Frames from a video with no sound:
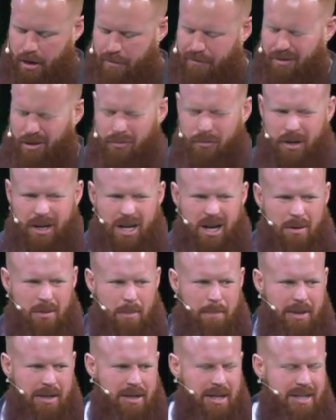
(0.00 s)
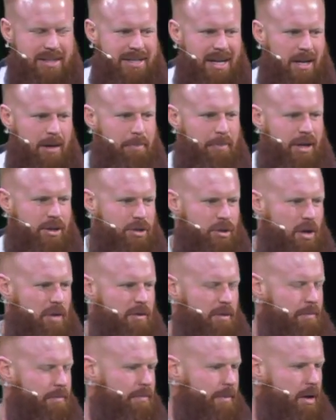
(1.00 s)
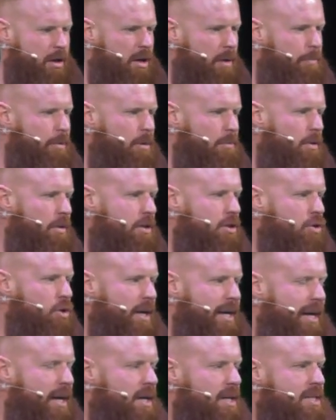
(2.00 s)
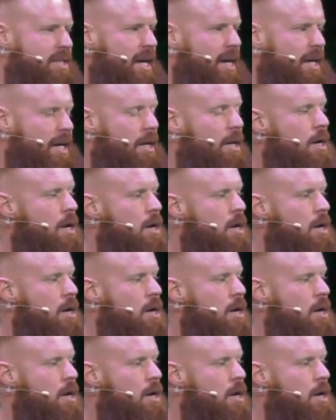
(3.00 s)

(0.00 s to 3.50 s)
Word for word: Feel free to come up and, and take a picture of them. They're going to put them on the screen here in a second.